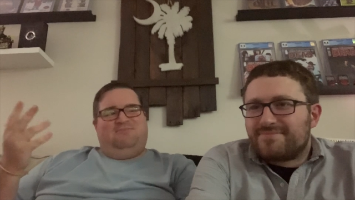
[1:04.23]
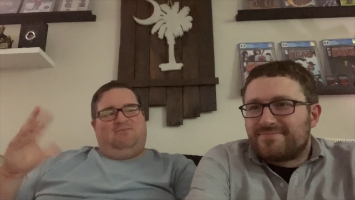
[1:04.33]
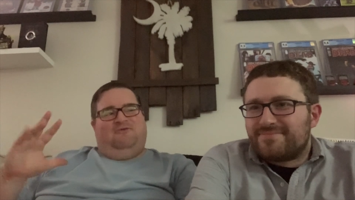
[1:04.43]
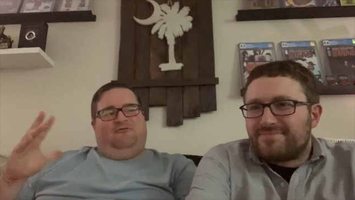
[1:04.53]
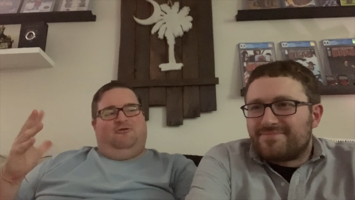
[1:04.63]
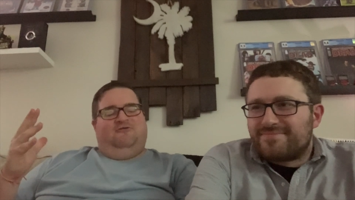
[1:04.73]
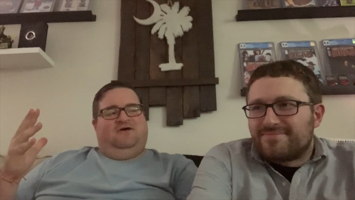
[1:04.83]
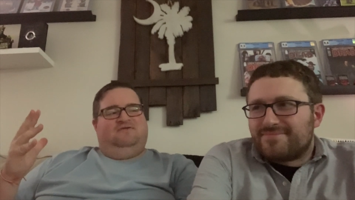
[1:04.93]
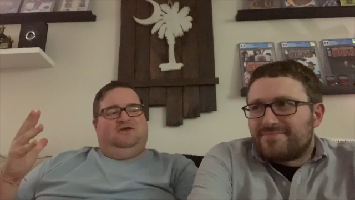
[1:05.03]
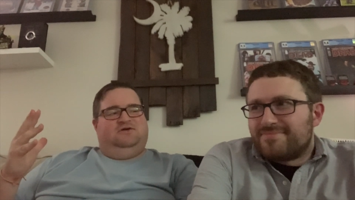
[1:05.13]
Speaker 1: maybe four or
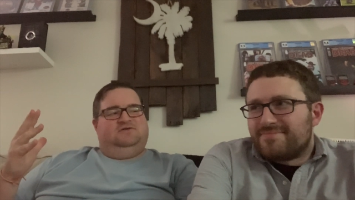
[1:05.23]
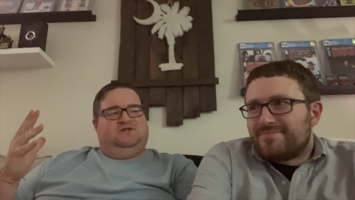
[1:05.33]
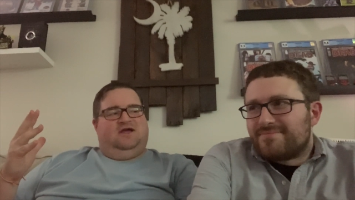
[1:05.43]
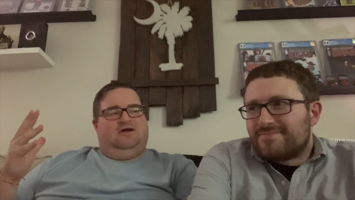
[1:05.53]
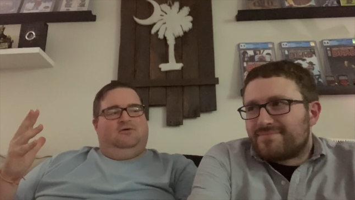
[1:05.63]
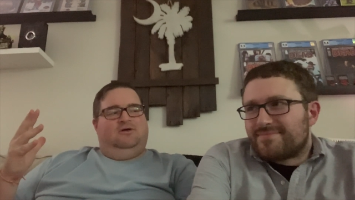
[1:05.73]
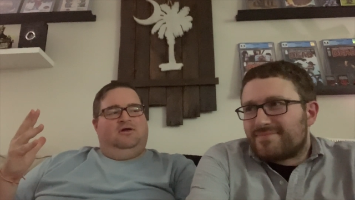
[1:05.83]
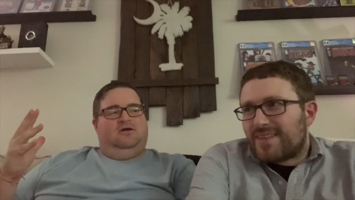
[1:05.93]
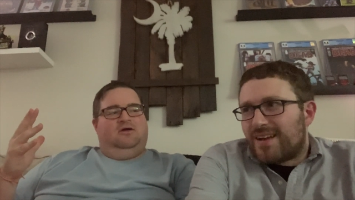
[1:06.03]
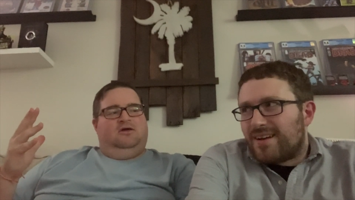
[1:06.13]
five years now.
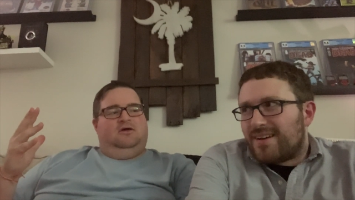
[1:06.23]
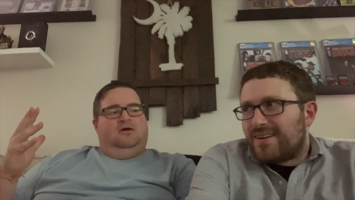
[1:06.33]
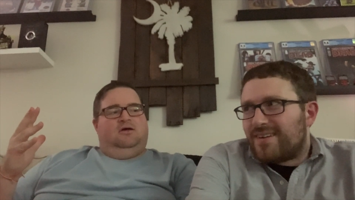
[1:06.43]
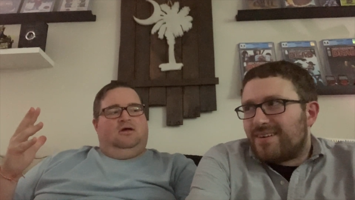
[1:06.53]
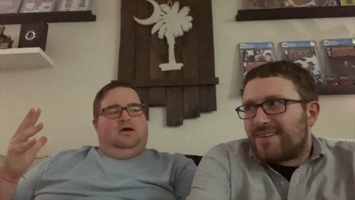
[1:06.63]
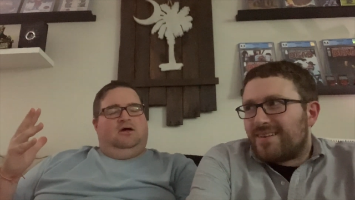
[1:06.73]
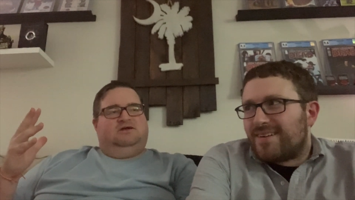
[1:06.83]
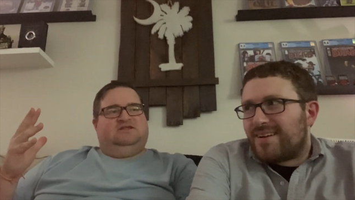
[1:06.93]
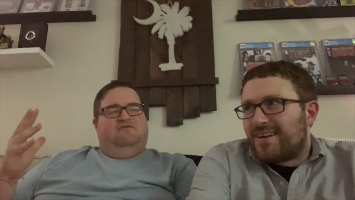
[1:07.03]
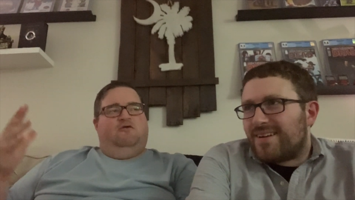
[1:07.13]

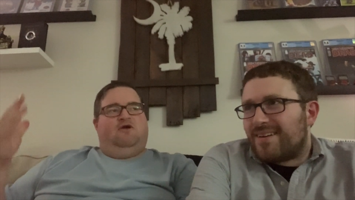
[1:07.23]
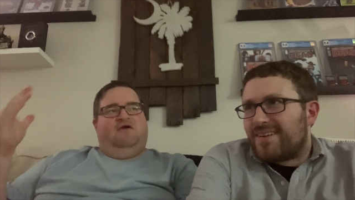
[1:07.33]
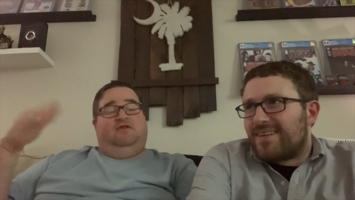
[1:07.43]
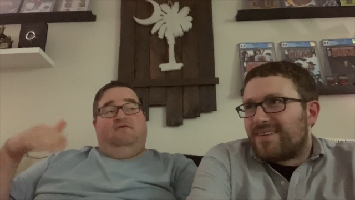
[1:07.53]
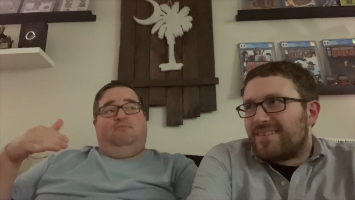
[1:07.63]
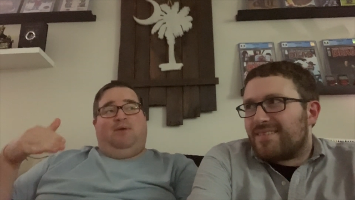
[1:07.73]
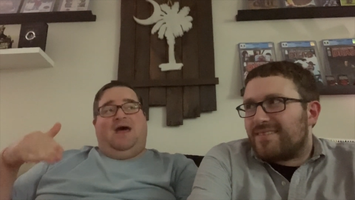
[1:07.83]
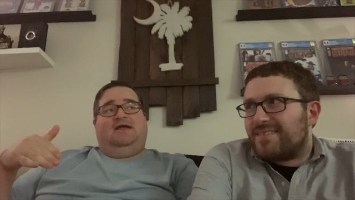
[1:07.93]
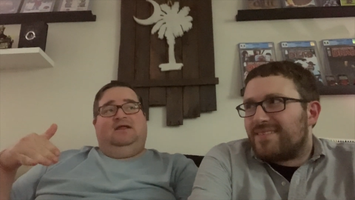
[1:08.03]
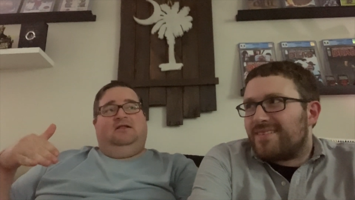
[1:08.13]
Because uh, I've moved, I've lived
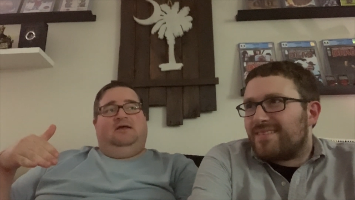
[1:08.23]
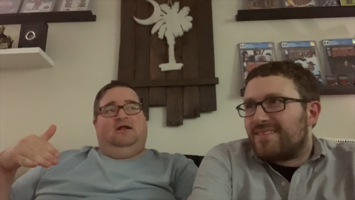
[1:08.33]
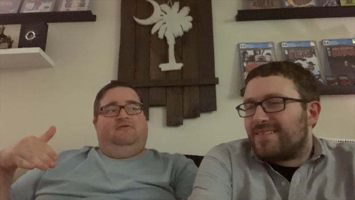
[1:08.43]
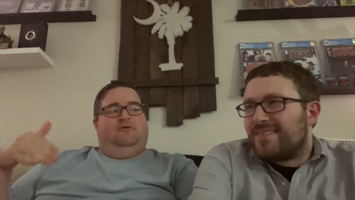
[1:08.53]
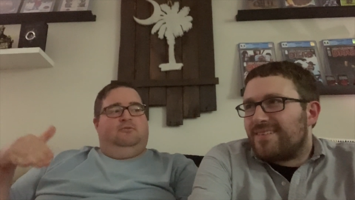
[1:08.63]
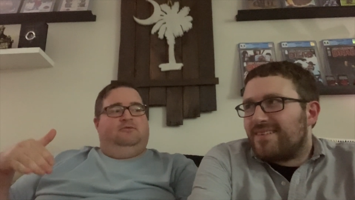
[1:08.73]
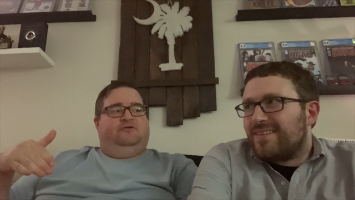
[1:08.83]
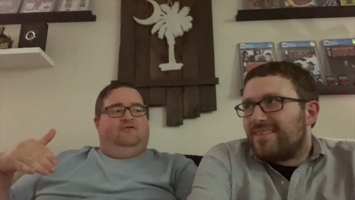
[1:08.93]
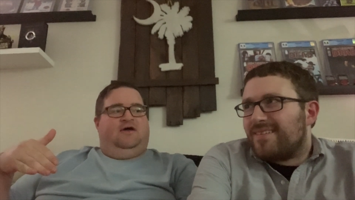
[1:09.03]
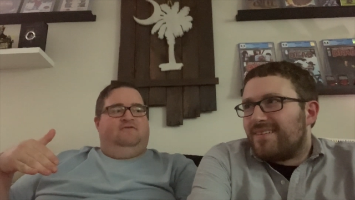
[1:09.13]
back in Atlanta for almost
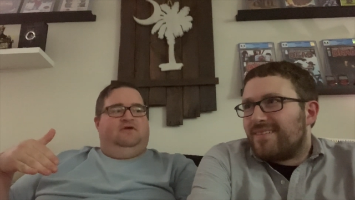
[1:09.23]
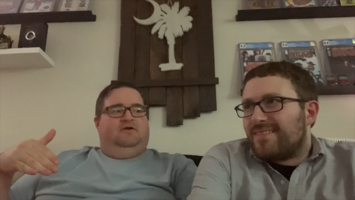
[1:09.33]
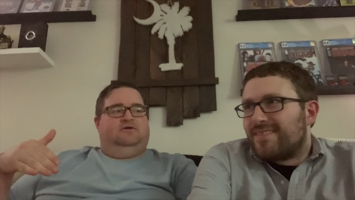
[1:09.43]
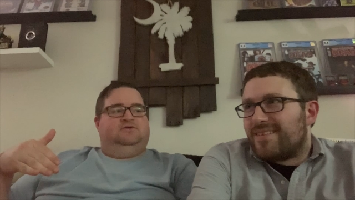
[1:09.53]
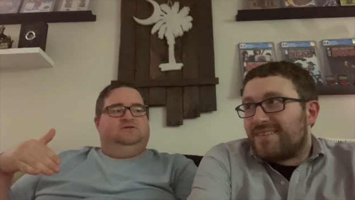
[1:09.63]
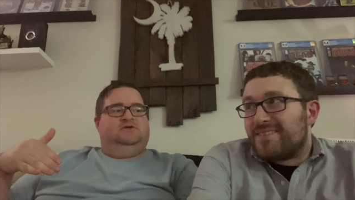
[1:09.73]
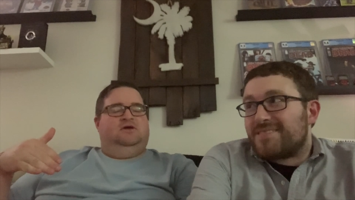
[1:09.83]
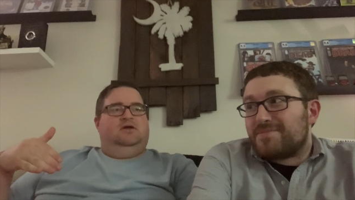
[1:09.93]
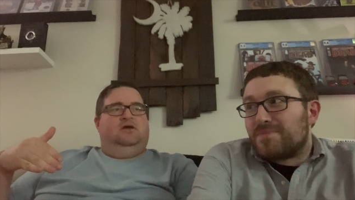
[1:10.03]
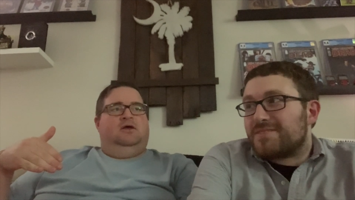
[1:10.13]
five years.
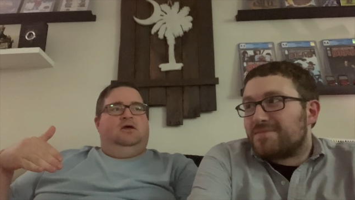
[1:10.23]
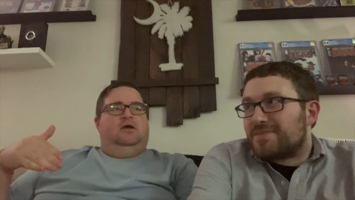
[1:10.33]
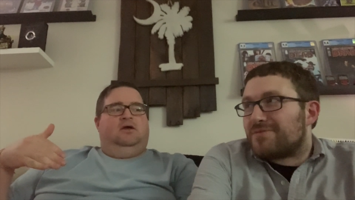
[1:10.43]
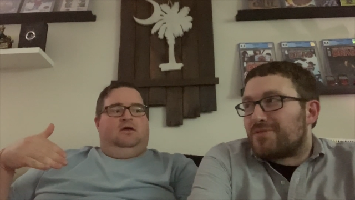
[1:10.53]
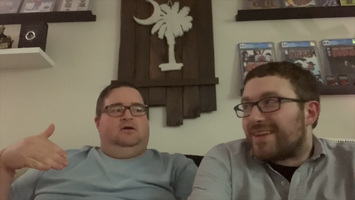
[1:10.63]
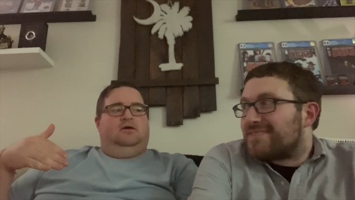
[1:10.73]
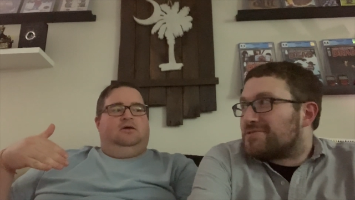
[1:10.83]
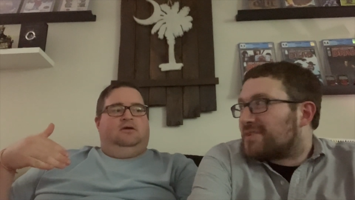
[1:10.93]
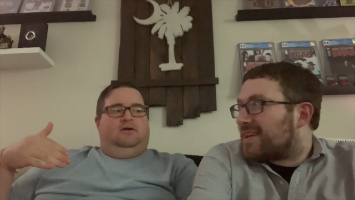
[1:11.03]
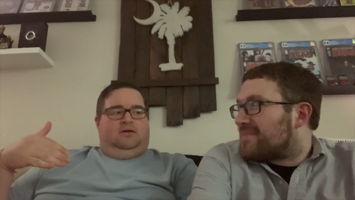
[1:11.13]
Speaker 2: It must have been right as you
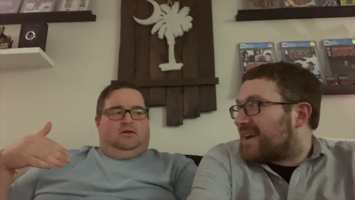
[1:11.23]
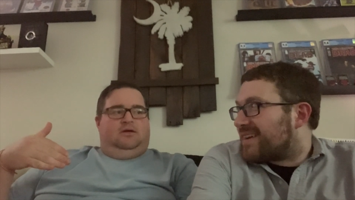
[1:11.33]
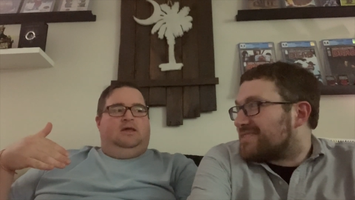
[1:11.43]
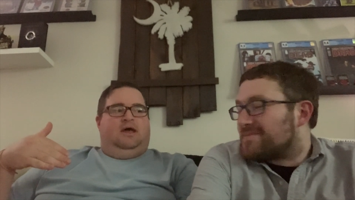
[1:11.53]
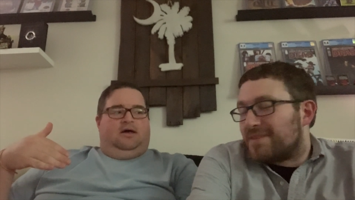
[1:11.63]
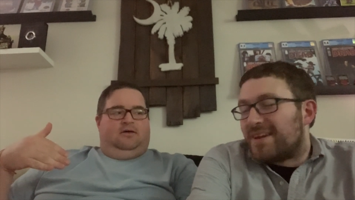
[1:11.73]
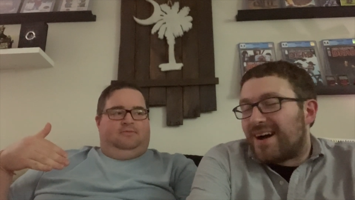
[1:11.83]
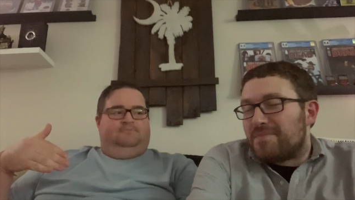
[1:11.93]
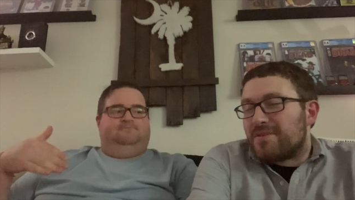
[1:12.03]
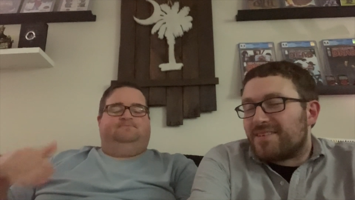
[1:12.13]
came back.
Speaker 1: Yeah. It's been a
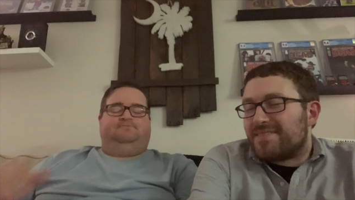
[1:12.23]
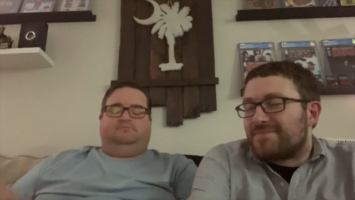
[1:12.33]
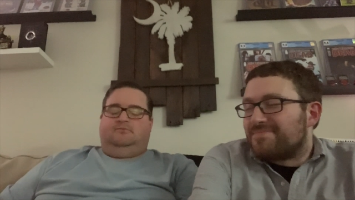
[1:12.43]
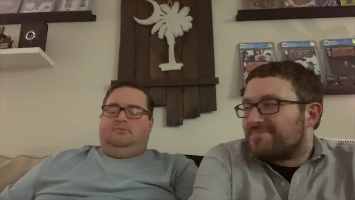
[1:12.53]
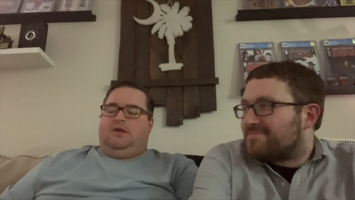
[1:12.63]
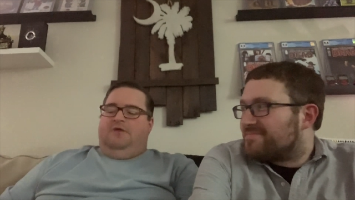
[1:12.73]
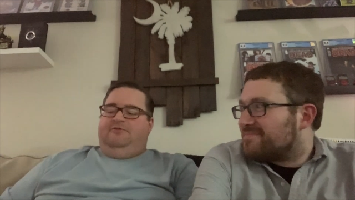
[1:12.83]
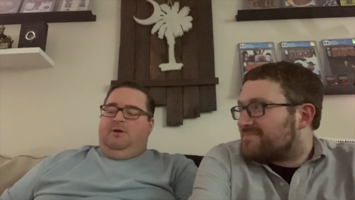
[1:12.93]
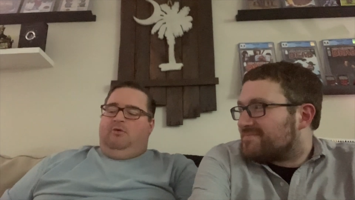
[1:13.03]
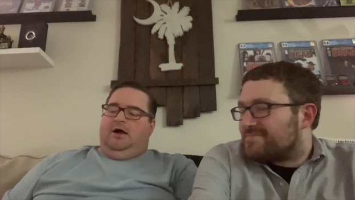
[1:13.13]
hot minute. It's
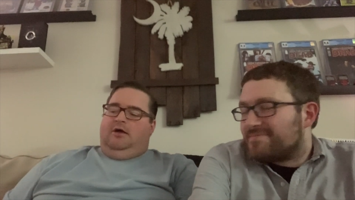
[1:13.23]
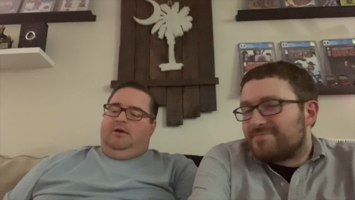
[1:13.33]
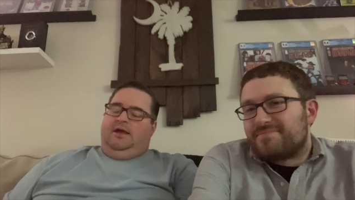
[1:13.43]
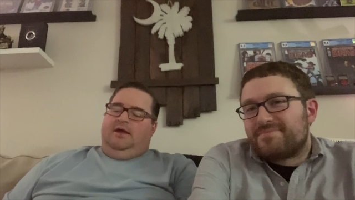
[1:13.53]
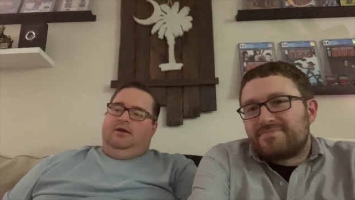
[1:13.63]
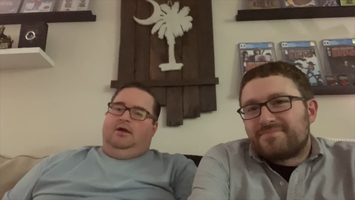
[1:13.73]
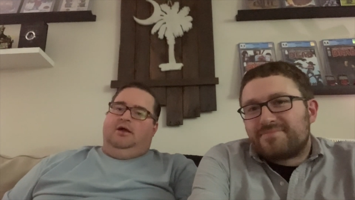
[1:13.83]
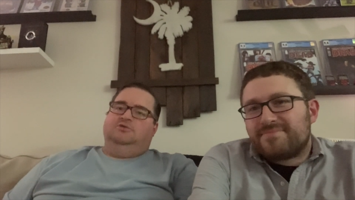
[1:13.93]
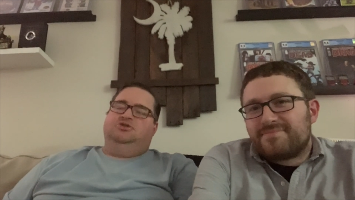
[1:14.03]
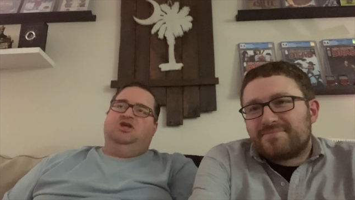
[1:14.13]
been a while. And
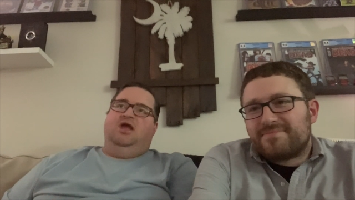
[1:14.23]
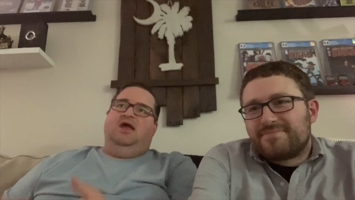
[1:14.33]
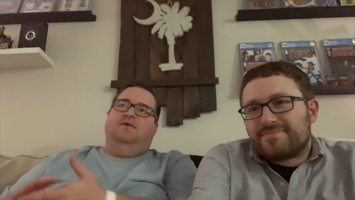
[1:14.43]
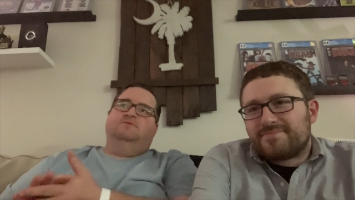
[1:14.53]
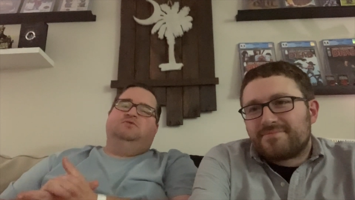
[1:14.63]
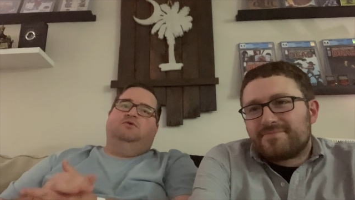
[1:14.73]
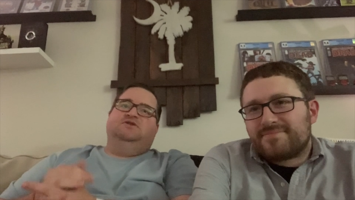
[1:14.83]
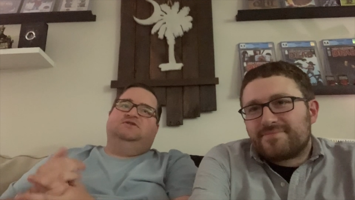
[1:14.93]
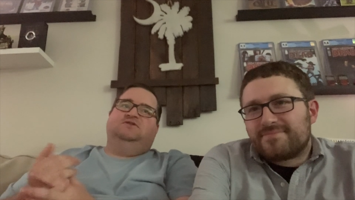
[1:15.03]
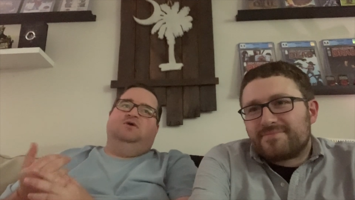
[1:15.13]
uh, James was